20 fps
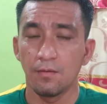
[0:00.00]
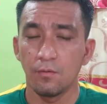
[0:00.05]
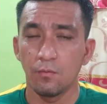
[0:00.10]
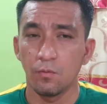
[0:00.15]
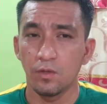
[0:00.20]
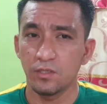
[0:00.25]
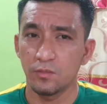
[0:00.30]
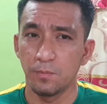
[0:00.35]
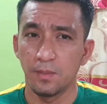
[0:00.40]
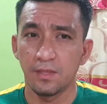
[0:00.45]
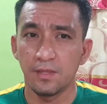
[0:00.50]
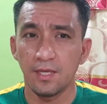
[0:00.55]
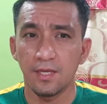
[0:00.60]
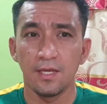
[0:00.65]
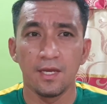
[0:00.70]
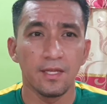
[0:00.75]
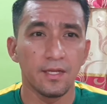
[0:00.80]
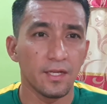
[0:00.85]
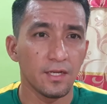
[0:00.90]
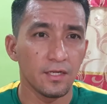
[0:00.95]
What is
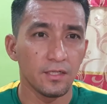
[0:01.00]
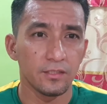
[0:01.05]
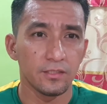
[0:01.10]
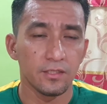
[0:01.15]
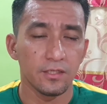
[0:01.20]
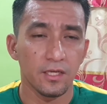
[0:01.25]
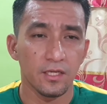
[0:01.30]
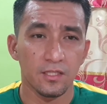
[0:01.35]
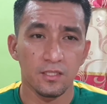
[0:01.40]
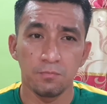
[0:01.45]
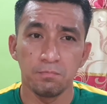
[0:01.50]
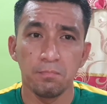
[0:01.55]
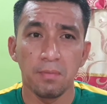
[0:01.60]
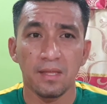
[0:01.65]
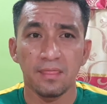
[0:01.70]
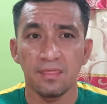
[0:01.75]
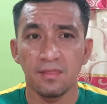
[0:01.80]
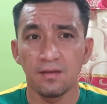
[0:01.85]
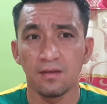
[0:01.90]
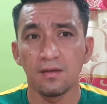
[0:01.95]
mentega in English? It's
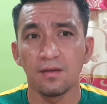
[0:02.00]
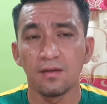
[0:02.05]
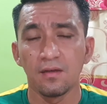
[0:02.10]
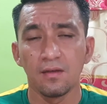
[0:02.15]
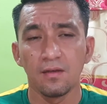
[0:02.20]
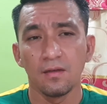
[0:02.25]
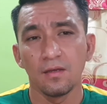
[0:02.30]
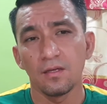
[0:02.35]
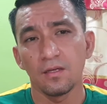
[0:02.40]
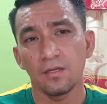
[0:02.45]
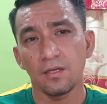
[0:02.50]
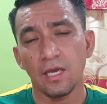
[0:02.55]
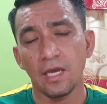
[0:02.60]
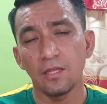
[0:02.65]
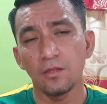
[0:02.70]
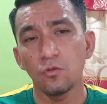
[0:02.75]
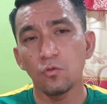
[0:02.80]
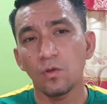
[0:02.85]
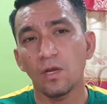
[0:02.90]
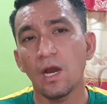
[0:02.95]
butter.
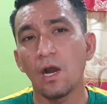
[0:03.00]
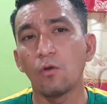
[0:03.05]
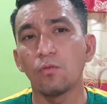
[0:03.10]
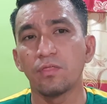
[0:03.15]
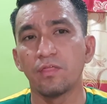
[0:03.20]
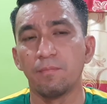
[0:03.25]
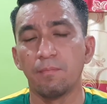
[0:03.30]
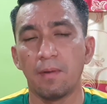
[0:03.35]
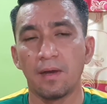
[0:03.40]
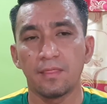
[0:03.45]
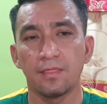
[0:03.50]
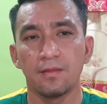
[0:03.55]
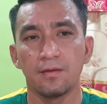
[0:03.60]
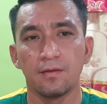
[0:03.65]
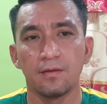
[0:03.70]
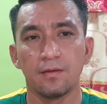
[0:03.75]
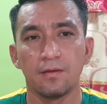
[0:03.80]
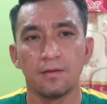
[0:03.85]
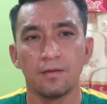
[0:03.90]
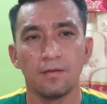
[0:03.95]
Can you count the butter?